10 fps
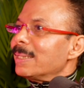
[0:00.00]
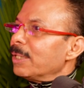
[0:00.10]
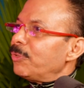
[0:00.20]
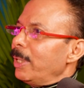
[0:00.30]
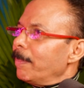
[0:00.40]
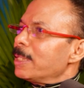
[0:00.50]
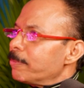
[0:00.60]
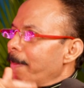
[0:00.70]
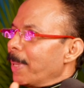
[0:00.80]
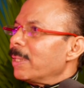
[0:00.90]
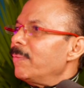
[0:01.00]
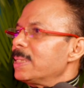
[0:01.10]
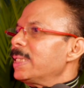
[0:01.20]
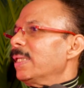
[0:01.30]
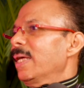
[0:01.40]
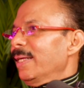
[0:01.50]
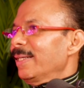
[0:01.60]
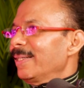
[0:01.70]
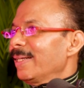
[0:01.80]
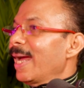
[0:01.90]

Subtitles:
I said 3 months my mother will stay there